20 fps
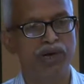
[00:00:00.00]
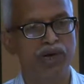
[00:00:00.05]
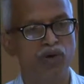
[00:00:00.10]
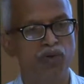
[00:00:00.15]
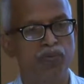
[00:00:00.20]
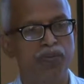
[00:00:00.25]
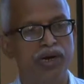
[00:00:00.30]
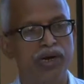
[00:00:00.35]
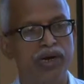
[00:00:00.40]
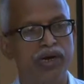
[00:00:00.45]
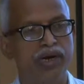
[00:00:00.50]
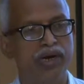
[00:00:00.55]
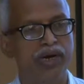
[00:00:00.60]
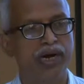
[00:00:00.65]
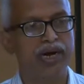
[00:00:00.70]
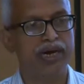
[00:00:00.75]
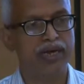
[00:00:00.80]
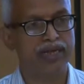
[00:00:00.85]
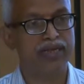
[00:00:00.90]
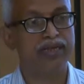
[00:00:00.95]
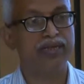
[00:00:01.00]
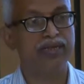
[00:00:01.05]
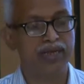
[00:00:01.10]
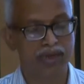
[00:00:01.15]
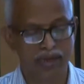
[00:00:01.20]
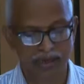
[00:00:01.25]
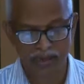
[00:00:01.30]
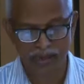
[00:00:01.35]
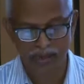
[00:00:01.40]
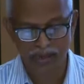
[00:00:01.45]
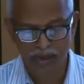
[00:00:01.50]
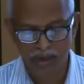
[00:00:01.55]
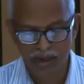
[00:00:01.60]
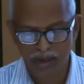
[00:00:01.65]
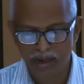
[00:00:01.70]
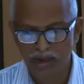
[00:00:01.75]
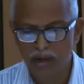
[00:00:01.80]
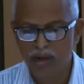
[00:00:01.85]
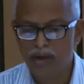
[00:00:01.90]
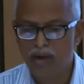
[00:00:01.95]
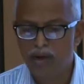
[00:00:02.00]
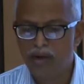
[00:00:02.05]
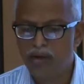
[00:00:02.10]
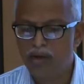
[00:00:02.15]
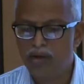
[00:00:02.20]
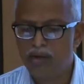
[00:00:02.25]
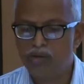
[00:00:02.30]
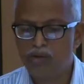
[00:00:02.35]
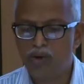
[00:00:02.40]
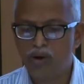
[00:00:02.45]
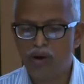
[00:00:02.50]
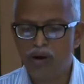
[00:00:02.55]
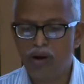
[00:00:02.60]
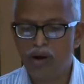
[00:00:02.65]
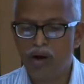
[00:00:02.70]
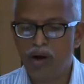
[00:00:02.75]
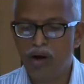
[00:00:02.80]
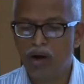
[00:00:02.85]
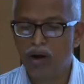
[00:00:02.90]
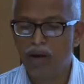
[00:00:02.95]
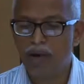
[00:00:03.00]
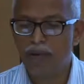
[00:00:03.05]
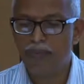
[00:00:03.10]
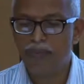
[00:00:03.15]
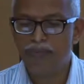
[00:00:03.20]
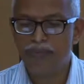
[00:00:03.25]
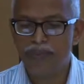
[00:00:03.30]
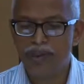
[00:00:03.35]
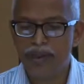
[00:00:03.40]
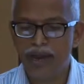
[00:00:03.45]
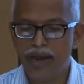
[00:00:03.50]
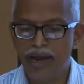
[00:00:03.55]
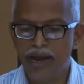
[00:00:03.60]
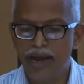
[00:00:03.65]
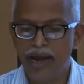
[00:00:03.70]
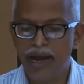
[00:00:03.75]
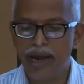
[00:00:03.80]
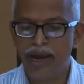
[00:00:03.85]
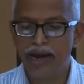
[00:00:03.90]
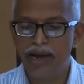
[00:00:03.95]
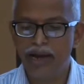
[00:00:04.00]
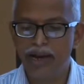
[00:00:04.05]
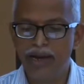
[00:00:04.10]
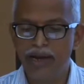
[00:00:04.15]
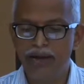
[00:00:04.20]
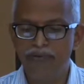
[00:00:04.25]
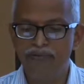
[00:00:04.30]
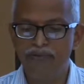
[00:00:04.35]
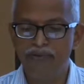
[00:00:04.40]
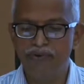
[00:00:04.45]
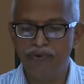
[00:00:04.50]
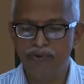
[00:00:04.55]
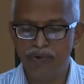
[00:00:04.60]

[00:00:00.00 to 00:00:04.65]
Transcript: humidity and other things. So, um, and if you